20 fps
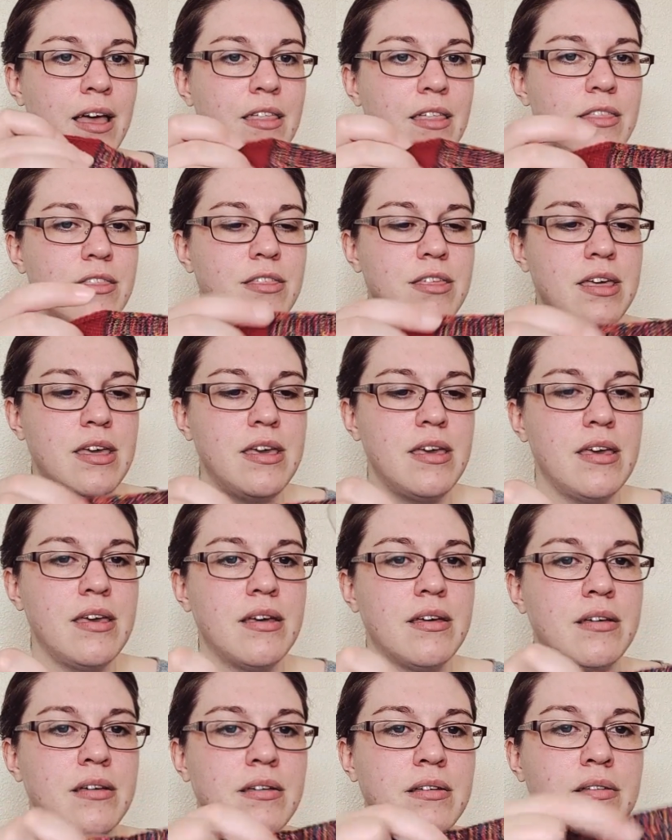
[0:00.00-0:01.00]

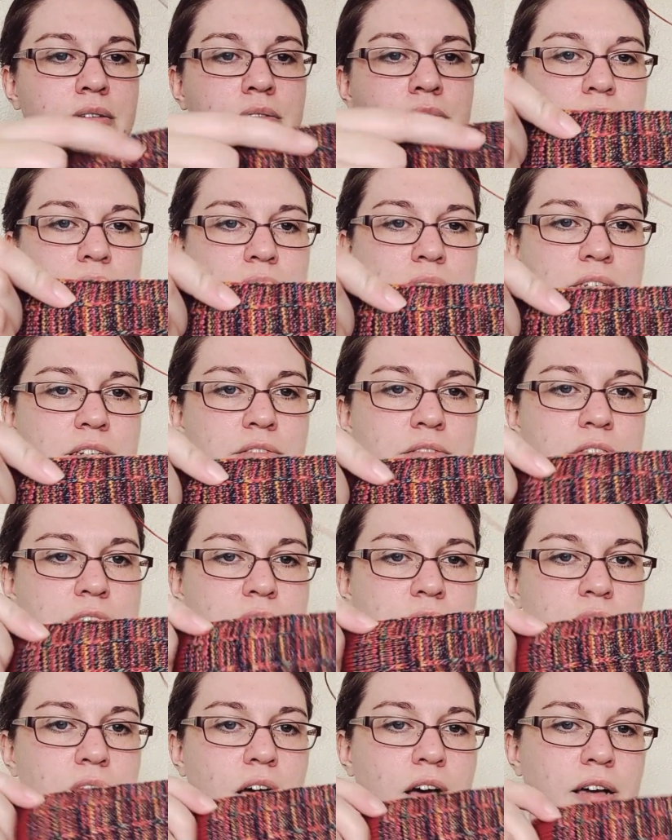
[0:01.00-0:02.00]
The rest of the
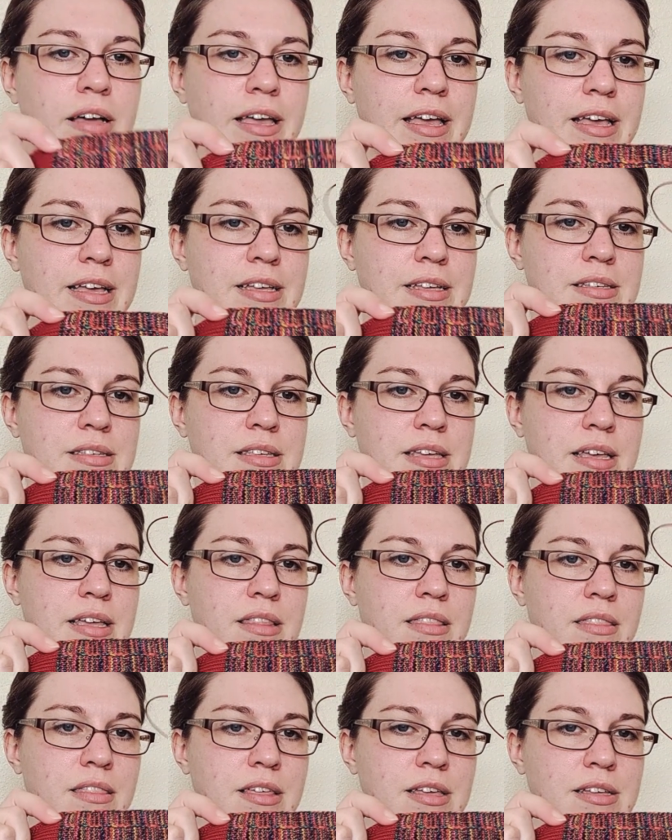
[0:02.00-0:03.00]
sock is
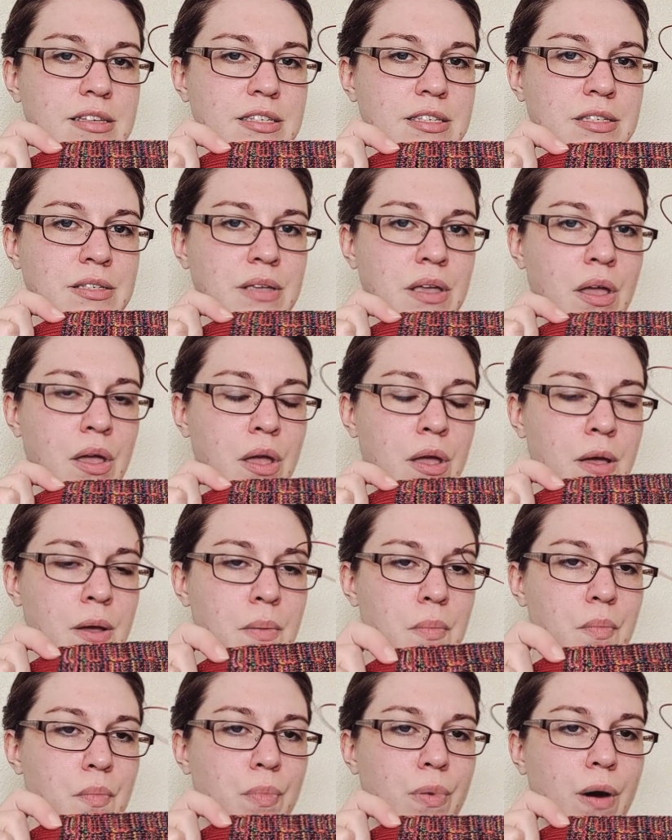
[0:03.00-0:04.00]
in this
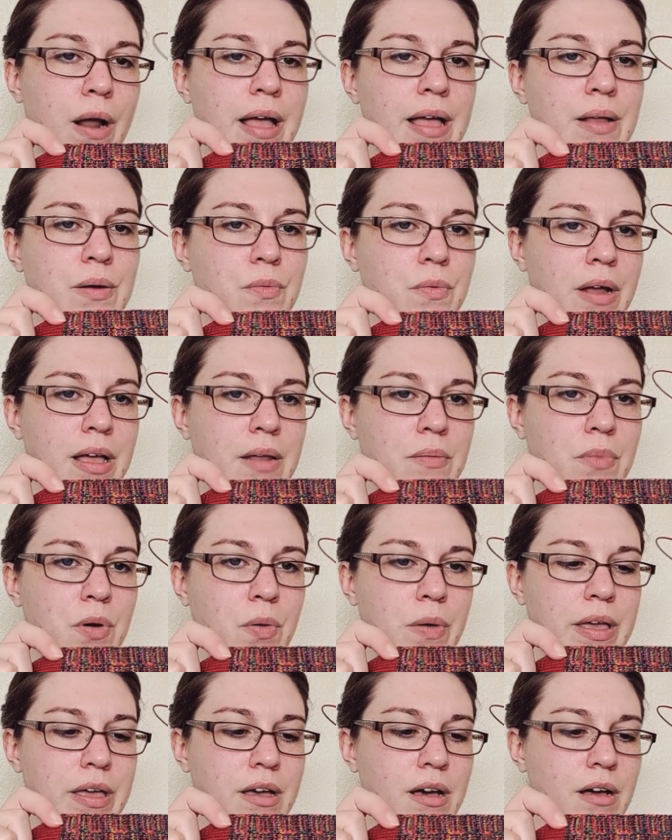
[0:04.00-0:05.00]
bright
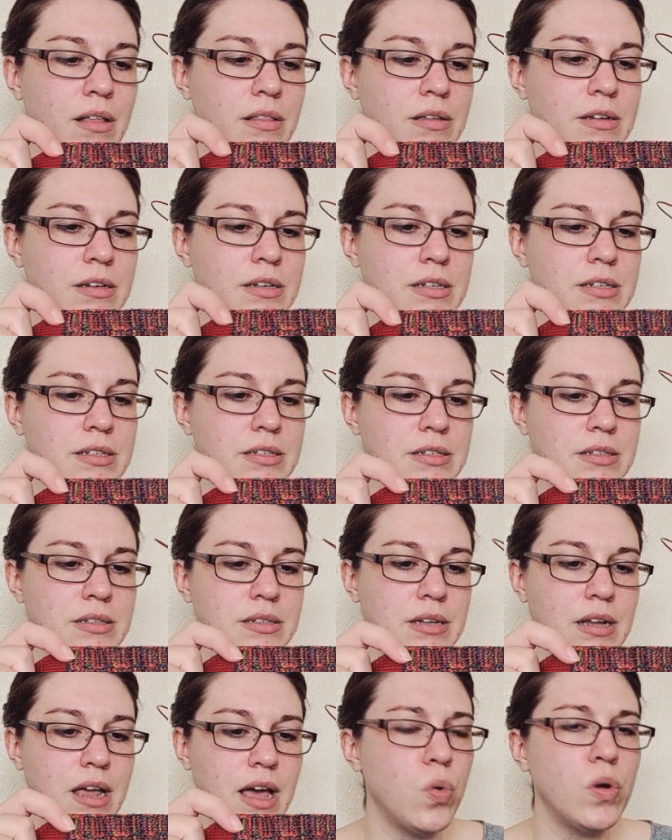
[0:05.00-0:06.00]
rainbowy colored
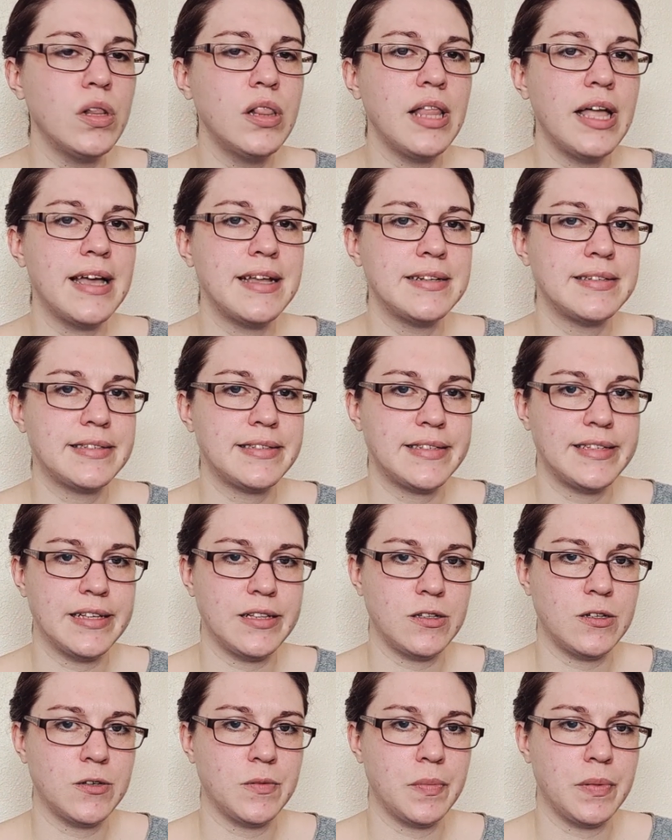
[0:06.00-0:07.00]
wool and
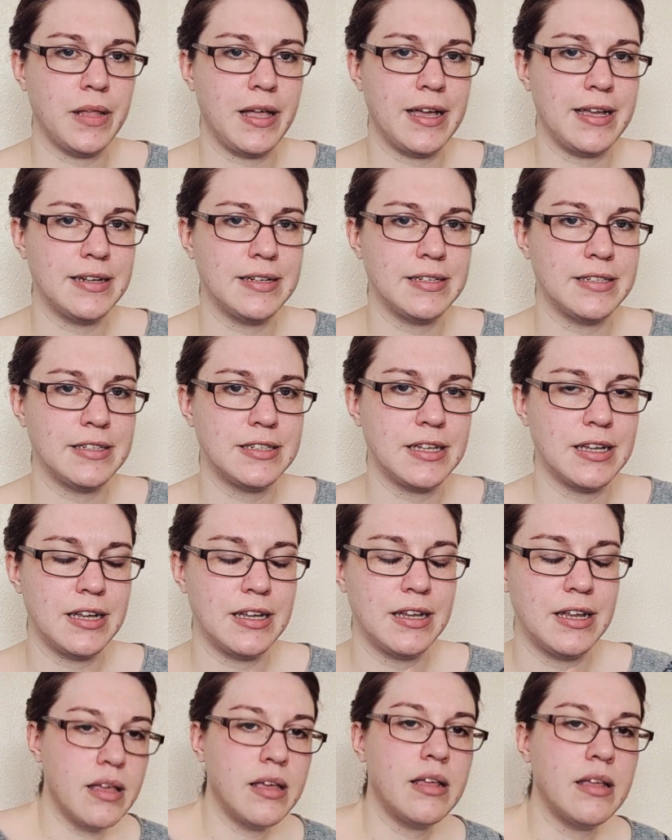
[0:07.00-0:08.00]
silk blend.
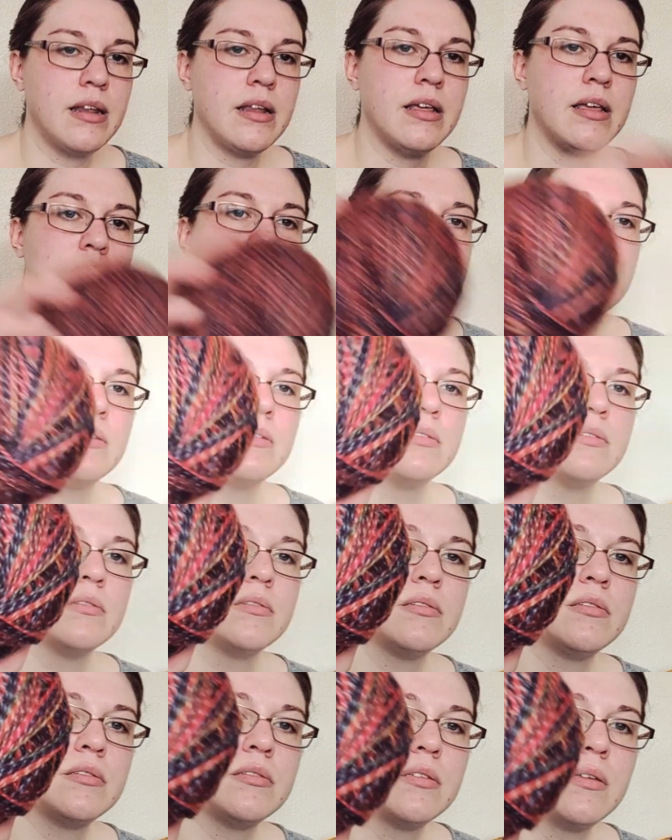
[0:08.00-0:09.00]
It
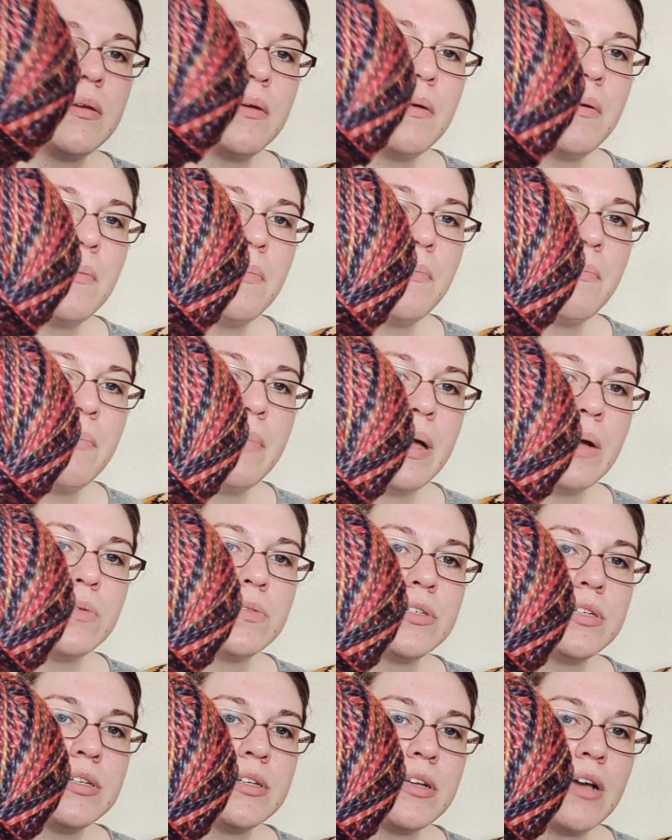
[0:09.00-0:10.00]
is
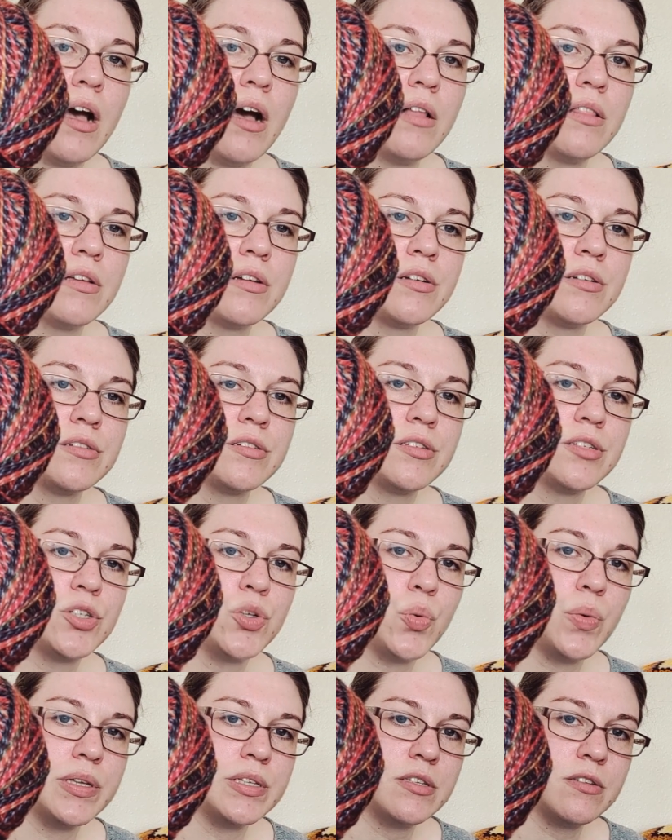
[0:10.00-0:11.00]
Mountain Colors
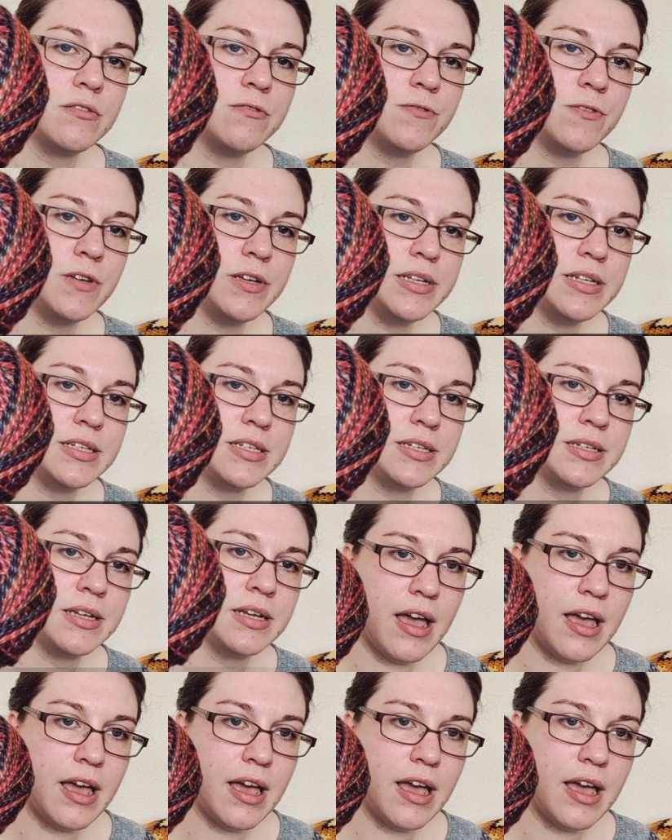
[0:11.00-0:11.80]
Twizzlefoot.